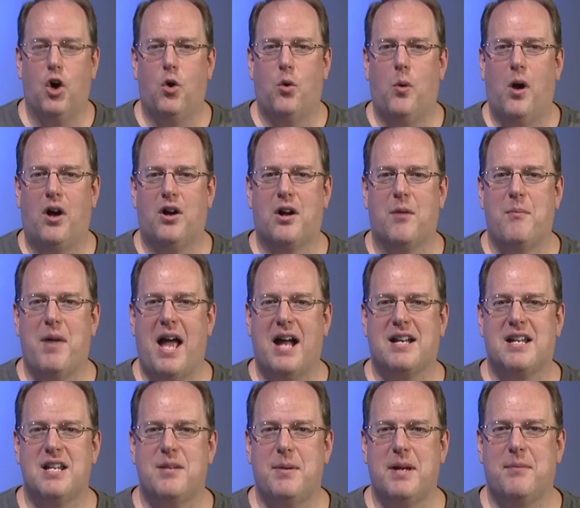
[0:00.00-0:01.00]
Welcome back to
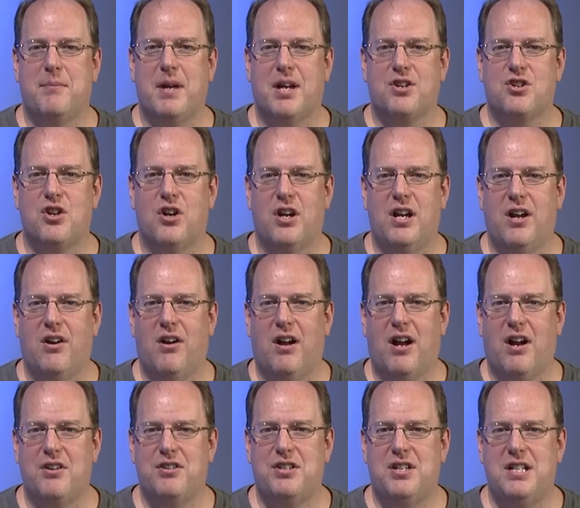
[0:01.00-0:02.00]
the big picture here on
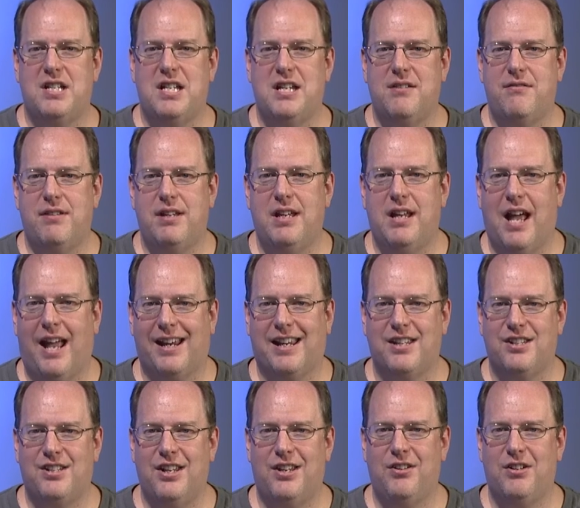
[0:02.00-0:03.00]
RCTV. I
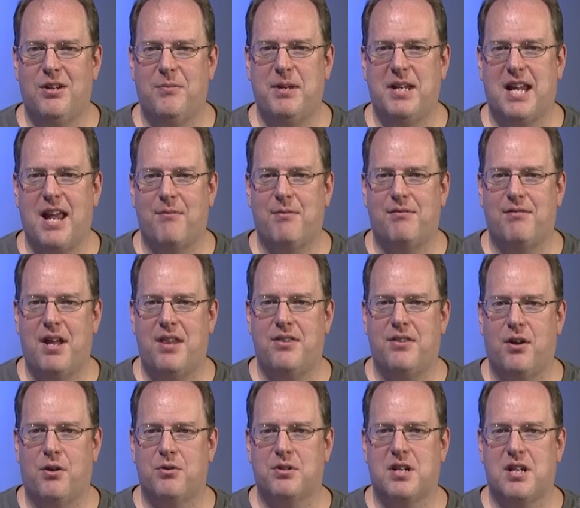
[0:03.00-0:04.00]
continue to be Kevin Penn,
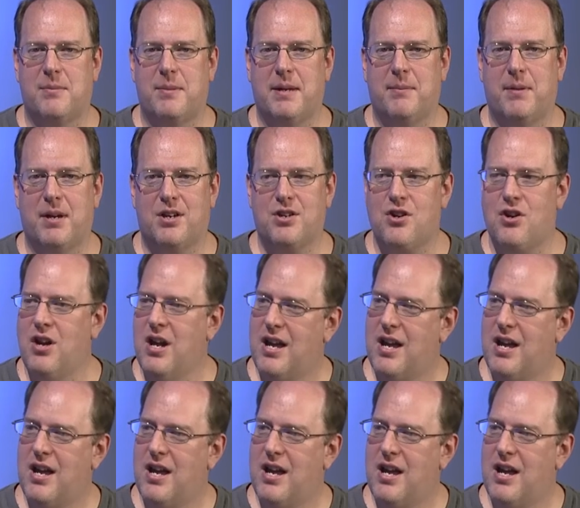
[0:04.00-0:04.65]
host of the big picture.